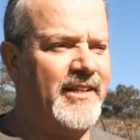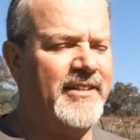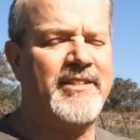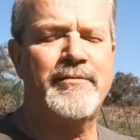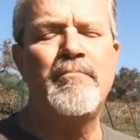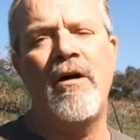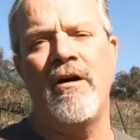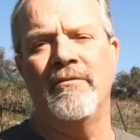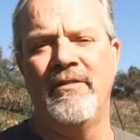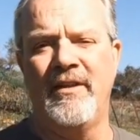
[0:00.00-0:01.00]
it's
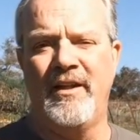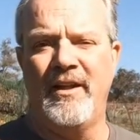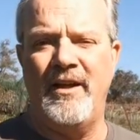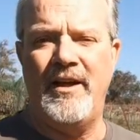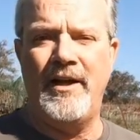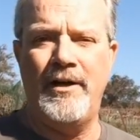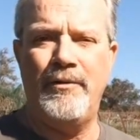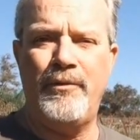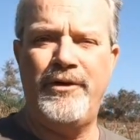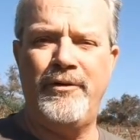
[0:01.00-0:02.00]
small.
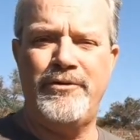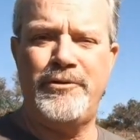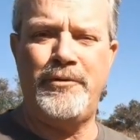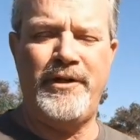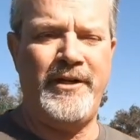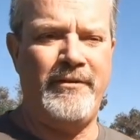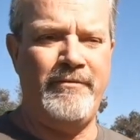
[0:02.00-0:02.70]
We don't do any,